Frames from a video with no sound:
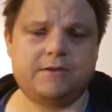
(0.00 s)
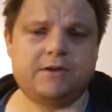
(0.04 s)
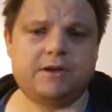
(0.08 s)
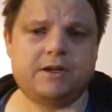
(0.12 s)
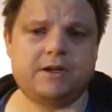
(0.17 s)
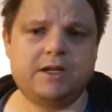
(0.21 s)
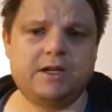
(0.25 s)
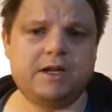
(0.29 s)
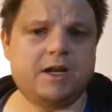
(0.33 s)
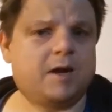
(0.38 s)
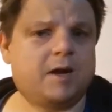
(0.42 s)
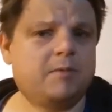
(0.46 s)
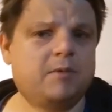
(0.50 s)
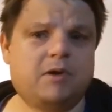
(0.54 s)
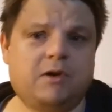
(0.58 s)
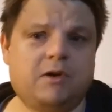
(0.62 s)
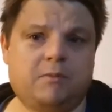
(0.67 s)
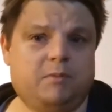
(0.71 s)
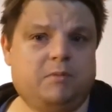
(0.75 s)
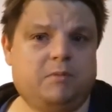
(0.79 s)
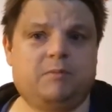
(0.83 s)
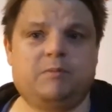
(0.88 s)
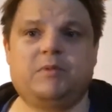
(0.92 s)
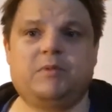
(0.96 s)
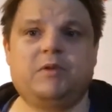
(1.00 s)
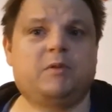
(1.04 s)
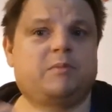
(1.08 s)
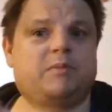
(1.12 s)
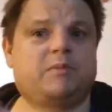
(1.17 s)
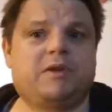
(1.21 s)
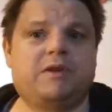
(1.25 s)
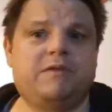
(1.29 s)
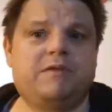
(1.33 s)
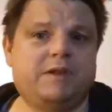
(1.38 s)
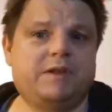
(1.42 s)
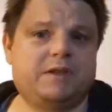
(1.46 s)
right? I'm
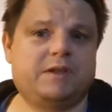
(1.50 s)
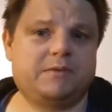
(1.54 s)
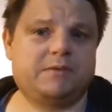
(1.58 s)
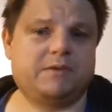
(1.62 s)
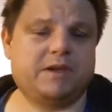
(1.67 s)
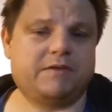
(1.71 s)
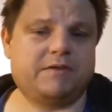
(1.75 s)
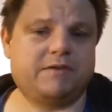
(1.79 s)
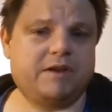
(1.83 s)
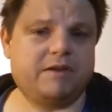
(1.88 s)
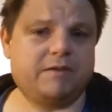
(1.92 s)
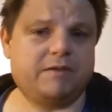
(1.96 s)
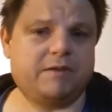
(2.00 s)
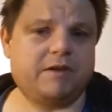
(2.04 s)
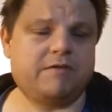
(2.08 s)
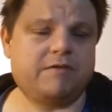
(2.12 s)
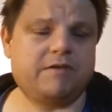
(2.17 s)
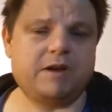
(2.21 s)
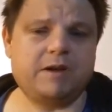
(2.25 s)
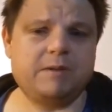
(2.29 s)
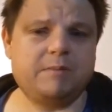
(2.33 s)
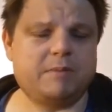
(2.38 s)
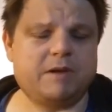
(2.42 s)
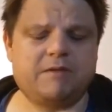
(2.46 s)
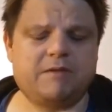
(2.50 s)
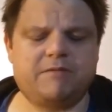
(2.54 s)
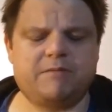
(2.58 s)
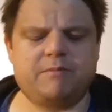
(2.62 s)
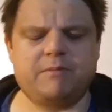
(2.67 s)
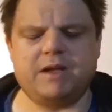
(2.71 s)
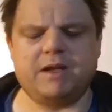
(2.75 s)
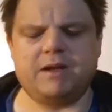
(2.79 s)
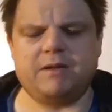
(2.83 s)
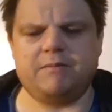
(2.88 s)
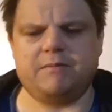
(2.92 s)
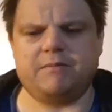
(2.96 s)
not privy to it. I've
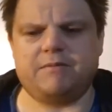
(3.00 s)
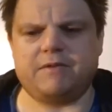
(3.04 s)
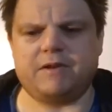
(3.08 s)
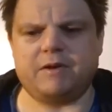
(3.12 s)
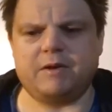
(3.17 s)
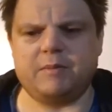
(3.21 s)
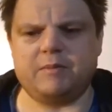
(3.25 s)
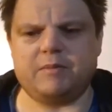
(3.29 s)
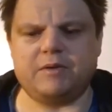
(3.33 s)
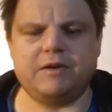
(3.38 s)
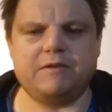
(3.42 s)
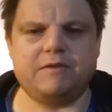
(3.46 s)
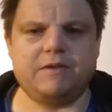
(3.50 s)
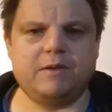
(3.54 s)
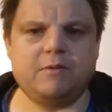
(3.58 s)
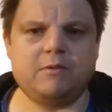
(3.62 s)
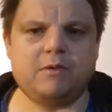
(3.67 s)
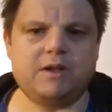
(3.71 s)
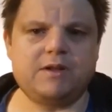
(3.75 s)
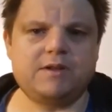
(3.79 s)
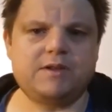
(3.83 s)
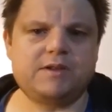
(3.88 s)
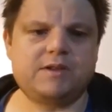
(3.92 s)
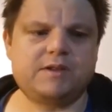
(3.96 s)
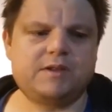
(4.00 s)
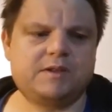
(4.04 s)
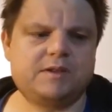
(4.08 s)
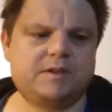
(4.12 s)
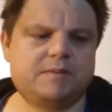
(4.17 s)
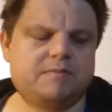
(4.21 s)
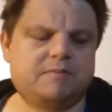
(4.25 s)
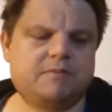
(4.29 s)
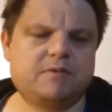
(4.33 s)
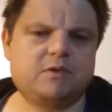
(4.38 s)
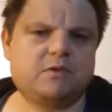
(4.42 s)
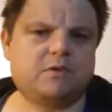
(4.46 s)
met him very briefly once. We
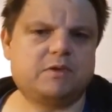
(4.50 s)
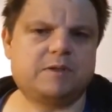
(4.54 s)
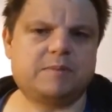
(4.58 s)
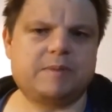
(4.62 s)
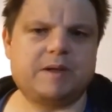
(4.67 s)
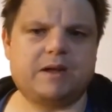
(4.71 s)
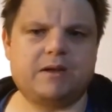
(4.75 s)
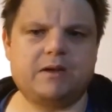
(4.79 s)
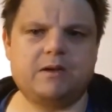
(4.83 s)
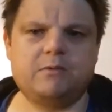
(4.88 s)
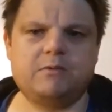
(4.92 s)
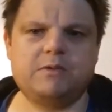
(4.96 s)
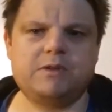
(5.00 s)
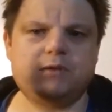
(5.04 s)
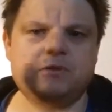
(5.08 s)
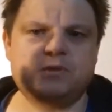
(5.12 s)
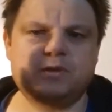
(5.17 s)
talked about